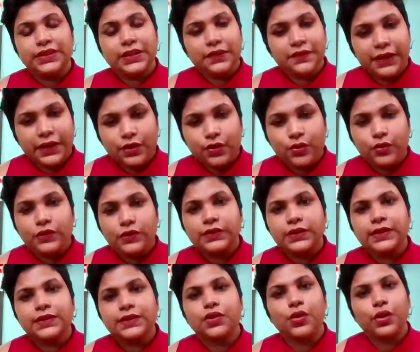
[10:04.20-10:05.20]
certificate
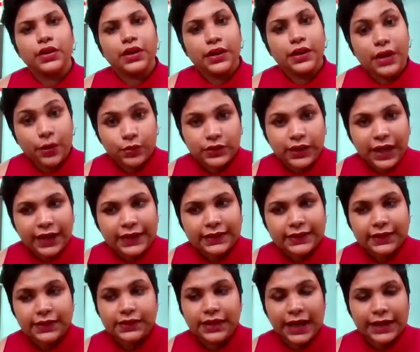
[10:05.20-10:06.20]
courses on around that
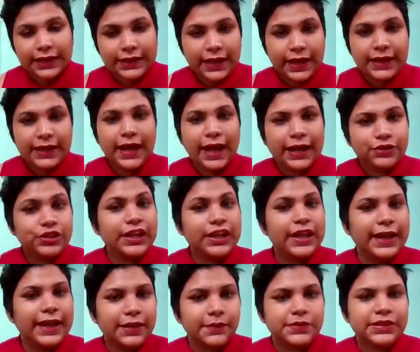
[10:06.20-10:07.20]
line actually
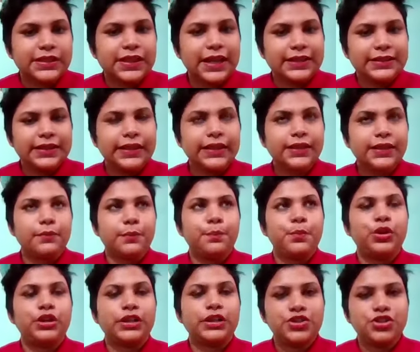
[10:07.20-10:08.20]
helps. And I think
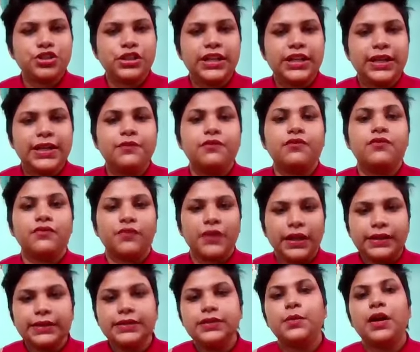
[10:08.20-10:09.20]
potentially
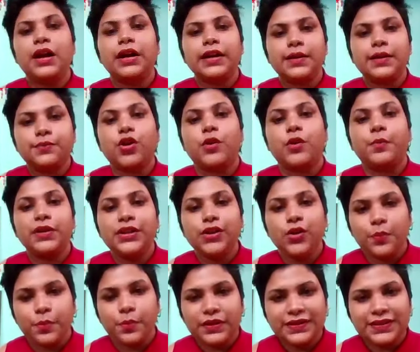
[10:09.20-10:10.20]
when the market properly
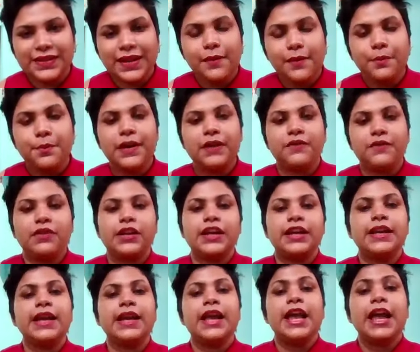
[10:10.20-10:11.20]
opens up and when
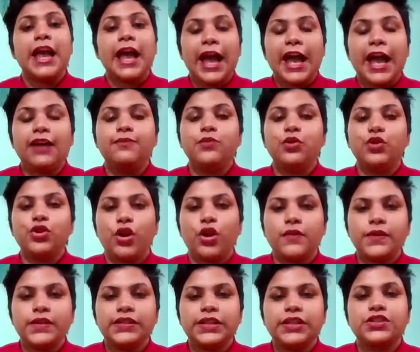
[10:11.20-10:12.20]
I have more
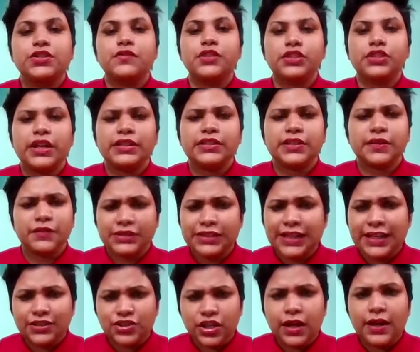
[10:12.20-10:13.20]
conversation with
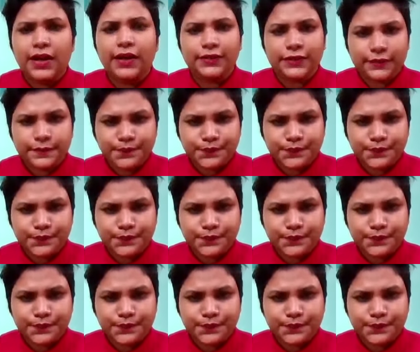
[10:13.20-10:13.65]
HRs,